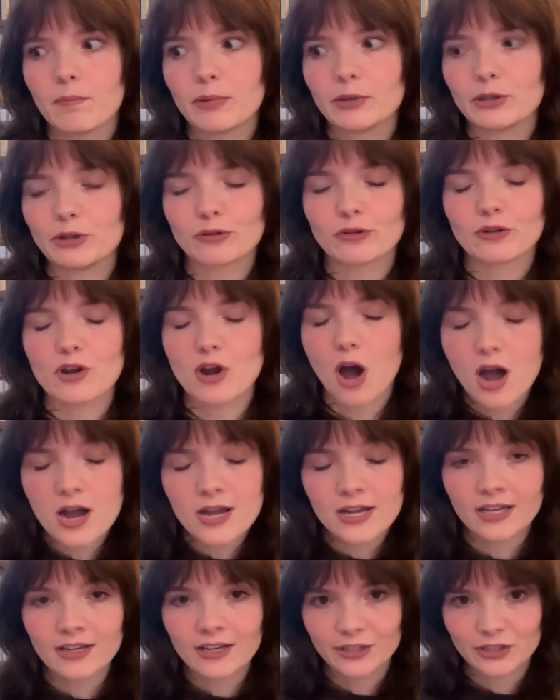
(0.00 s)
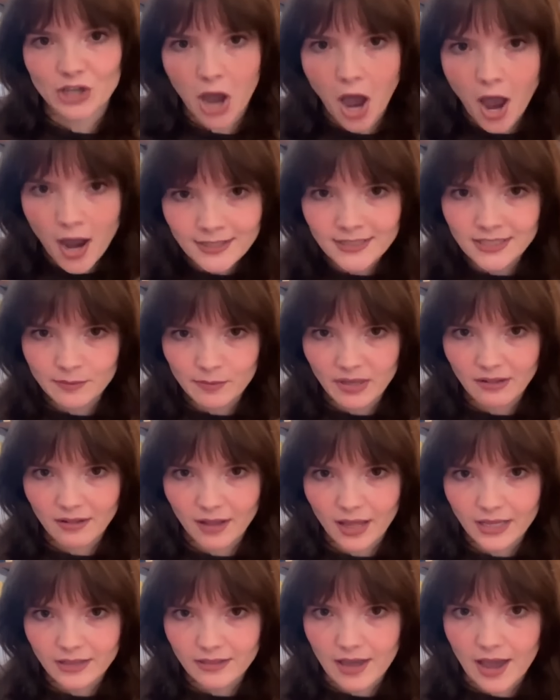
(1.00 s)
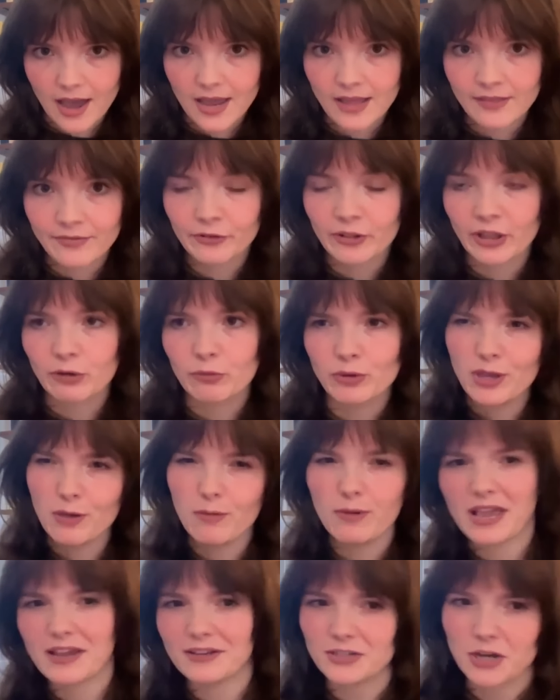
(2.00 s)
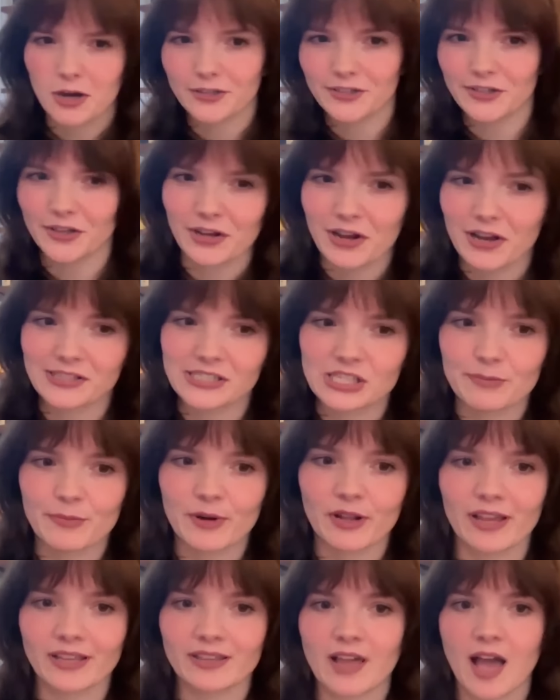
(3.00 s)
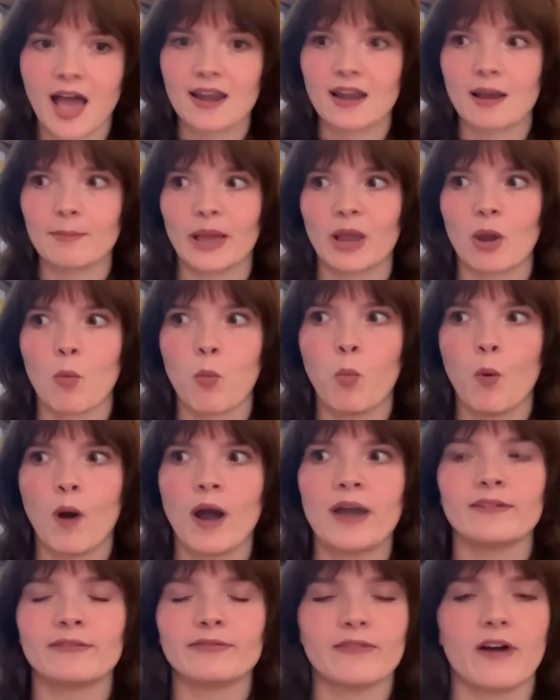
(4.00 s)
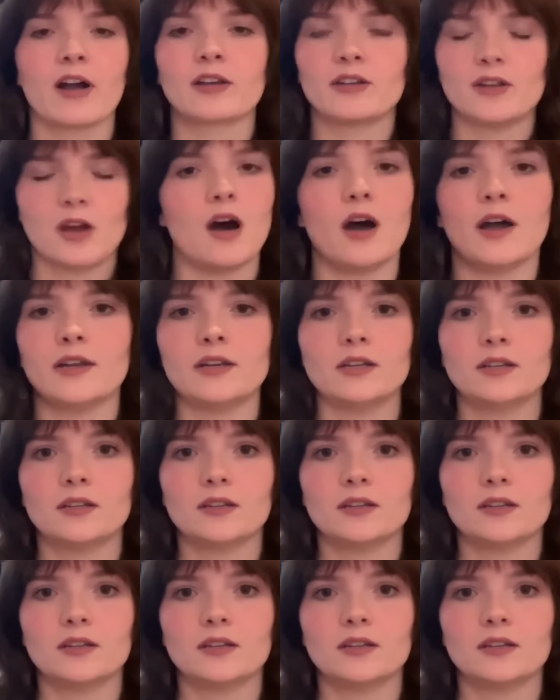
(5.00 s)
but you're not going to talk to me like that. And they're like, well, you can't talk to the customer like that. And I'm like, why the fuck not?